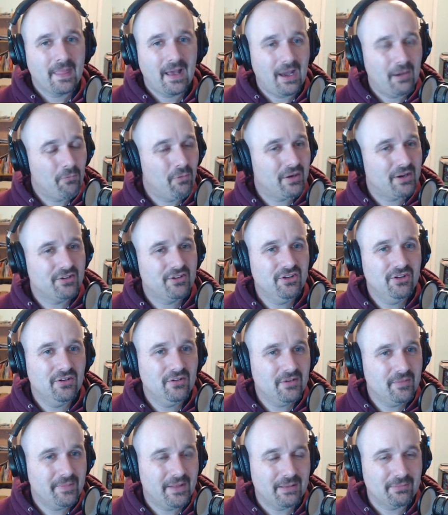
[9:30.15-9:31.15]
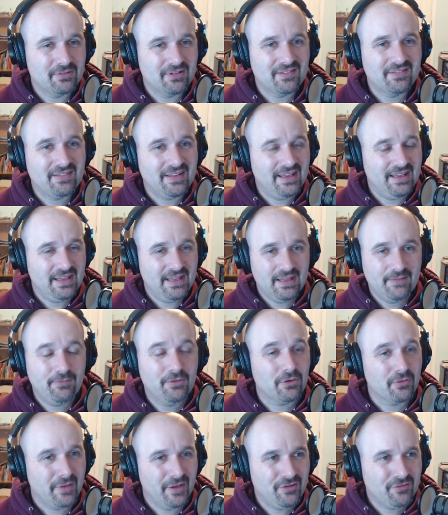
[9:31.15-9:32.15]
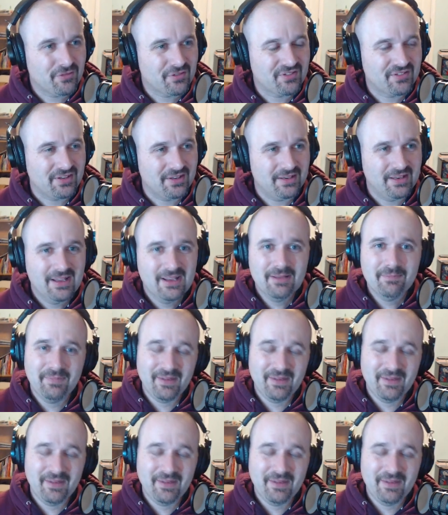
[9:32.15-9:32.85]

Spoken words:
I wanted you to be able to see, if you're interested,